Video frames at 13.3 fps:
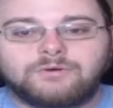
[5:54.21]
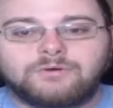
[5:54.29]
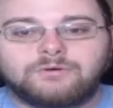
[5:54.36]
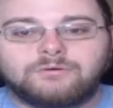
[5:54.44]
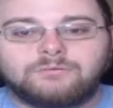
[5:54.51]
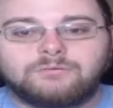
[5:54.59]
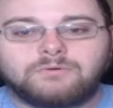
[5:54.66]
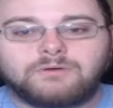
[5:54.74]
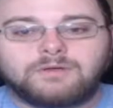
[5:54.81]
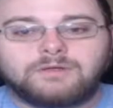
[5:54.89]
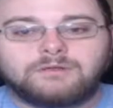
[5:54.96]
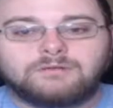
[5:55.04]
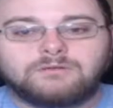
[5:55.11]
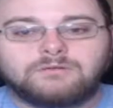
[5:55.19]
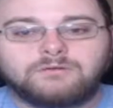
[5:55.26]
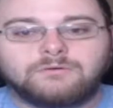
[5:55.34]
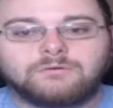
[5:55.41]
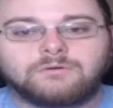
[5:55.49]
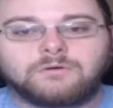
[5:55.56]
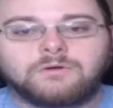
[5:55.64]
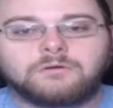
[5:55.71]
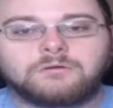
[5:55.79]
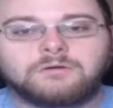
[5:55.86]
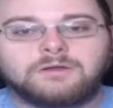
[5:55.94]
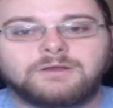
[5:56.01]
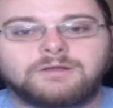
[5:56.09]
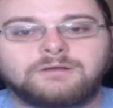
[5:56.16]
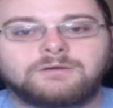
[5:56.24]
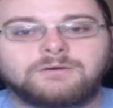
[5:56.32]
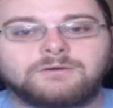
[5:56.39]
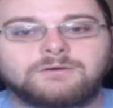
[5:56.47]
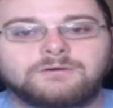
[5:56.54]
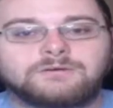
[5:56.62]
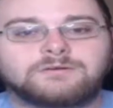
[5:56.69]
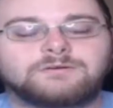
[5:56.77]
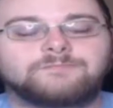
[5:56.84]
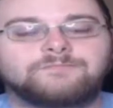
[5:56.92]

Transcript: Oh, wait. You're already cornered.